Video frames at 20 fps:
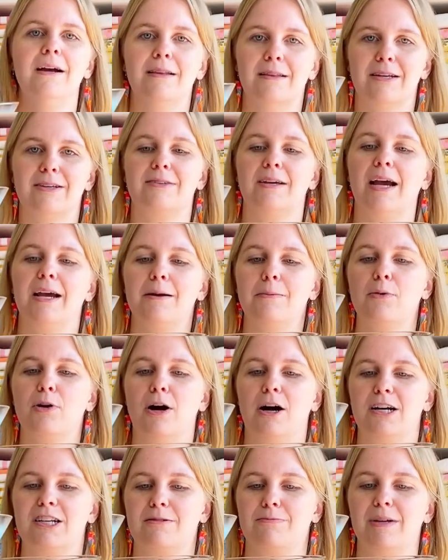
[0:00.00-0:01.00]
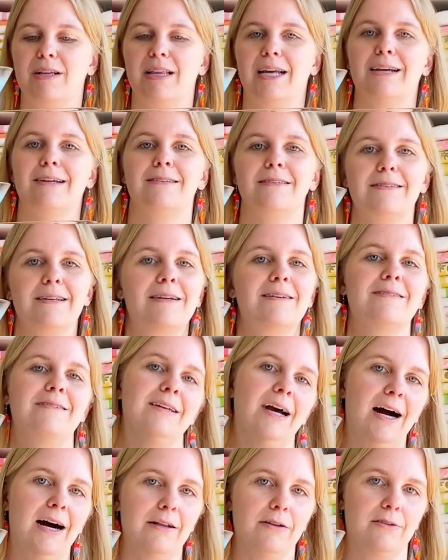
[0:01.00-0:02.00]
This item cost me like
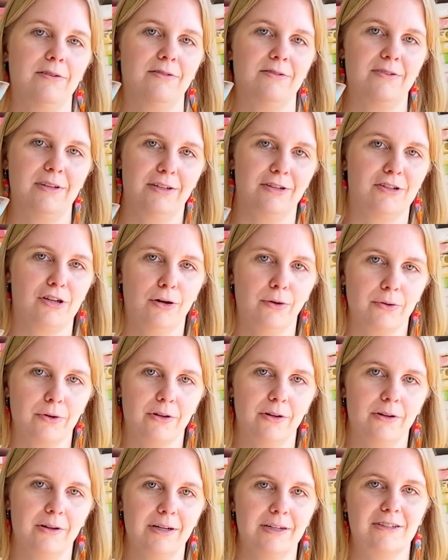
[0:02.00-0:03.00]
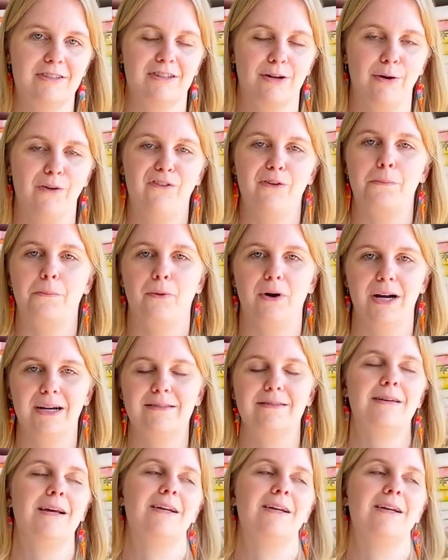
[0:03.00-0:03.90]
$6 in total, and so if it breaks,